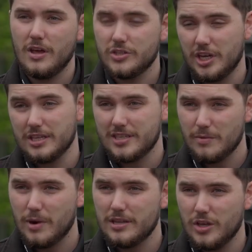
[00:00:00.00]
So in the same
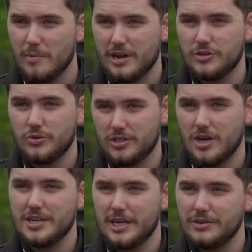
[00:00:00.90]
way that you manage your
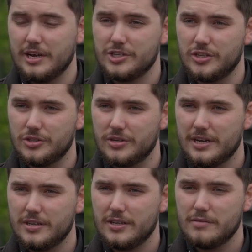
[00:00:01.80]
tyre degradation on track,
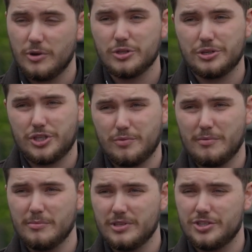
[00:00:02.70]
motorists should
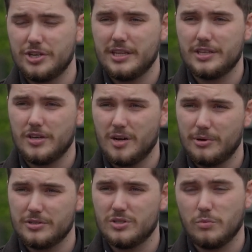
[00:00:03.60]
remember to check their tyre
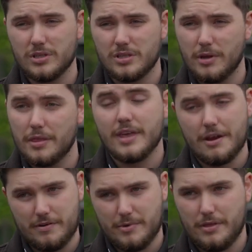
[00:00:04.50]
pressures once a month,
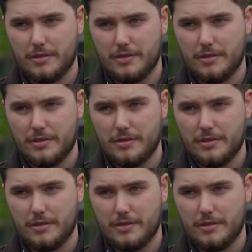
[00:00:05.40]
every month.